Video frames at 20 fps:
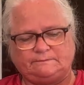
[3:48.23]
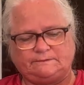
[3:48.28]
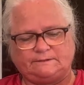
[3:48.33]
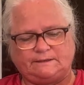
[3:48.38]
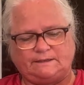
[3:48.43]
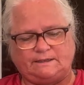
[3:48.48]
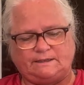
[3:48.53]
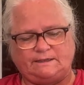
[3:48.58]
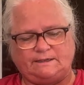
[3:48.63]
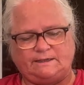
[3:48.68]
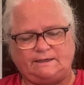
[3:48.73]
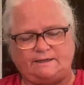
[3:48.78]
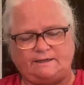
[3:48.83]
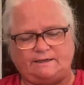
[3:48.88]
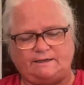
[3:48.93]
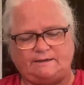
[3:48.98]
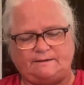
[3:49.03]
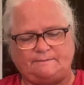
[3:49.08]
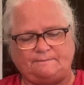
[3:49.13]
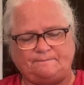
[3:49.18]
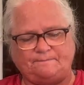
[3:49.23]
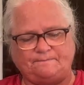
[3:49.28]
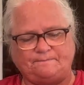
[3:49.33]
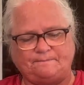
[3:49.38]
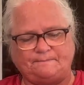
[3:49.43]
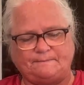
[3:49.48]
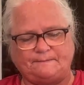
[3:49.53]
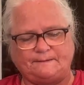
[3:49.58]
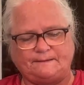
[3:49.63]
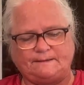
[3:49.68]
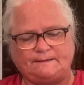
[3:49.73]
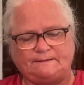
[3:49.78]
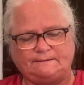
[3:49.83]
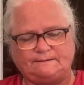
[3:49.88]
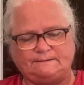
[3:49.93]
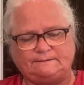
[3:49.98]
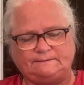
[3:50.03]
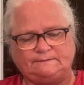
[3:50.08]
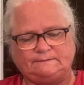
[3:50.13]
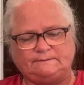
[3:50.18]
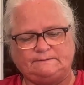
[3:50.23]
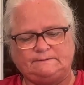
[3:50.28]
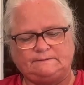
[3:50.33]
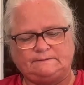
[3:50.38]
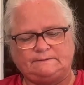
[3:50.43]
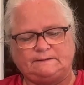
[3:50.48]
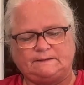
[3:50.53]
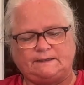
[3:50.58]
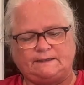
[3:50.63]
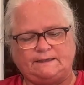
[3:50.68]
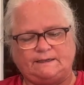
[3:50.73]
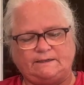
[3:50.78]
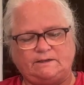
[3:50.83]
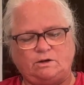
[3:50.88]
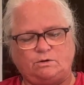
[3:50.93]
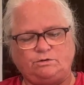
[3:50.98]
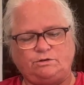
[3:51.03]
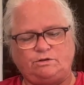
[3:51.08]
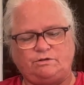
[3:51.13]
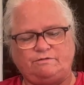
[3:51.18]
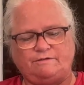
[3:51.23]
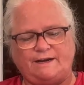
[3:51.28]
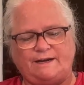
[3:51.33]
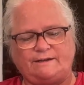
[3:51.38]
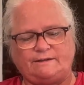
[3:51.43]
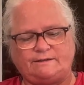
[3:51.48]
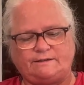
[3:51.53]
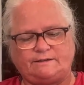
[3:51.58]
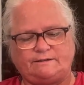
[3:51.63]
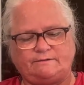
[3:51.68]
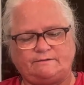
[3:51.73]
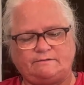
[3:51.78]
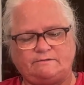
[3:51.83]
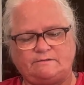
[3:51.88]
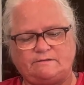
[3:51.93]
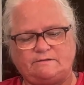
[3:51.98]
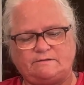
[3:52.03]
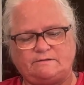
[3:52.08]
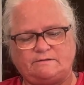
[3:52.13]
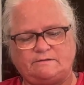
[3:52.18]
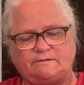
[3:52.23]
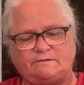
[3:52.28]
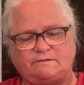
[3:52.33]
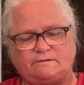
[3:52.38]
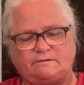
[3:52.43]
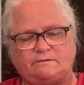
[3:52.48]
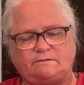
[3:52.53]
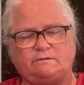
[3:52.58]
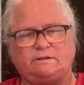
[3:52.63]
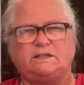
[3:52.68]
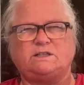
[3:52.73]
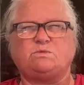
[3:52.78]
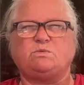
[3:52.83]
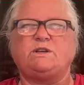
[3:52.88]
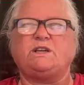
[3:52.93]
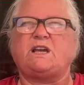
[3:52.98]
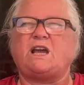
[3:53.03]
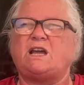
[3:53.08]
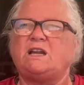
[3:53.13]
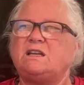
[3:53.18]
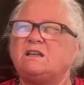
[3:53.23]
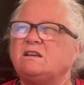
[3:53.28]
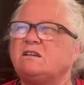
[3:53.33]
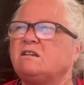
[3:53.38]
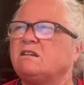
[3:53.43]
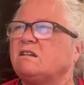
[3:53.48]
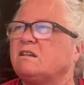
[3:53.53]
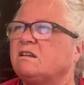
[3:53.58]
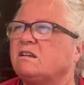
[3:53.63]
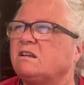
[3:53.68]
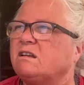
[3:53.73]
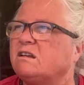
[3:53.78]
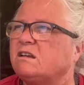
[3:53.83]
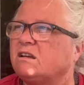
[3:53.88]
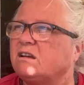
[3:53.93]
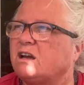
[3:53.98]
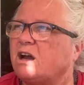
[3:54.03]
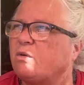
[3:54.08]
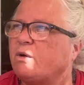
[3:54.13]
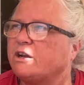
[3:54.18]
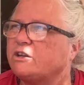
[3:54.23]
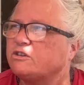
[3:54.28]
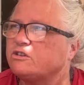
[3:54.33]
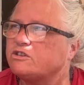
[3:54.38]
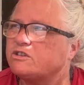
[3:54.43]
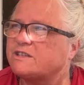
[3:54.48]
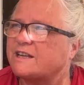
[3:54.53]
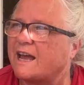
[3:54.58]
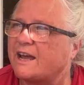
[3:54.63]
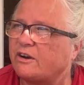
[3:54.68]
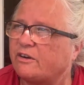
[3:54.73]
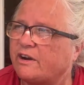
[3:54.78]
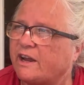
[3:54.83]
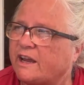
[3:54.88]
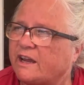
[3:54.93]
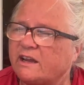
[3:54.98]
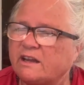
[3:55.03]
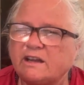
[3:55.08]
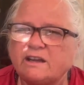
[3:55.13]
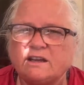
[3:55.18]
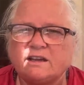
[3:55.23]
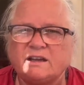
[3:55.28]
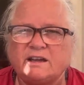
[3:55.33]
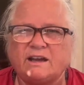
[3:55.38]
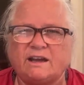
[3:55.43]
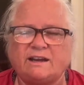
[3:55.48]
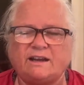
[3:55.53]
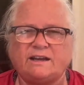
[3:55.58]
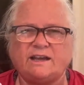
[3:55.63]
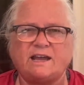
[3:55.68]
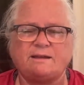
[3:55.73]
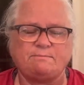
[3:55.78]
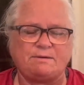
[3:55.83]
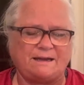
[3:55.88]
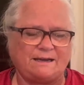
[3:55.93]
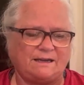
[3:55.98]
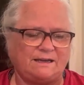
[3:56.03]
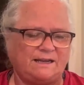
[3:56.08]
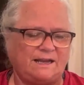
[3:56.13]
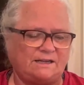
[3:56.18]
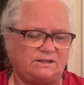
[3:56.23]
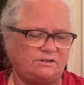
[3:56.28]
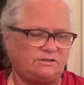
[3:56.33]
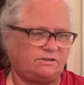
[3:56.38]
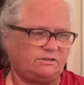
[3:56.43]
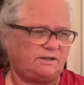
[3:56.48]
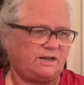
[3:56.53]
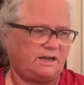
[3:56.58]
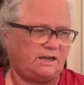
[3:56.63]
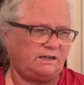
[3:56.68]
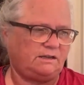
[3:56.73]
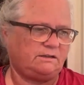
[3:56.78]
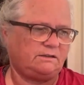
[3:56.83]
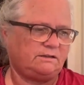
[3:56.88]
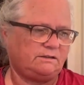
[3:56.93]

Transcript: I I did go to the ranch this weekend. I went on Saturday, and I came back yesterday,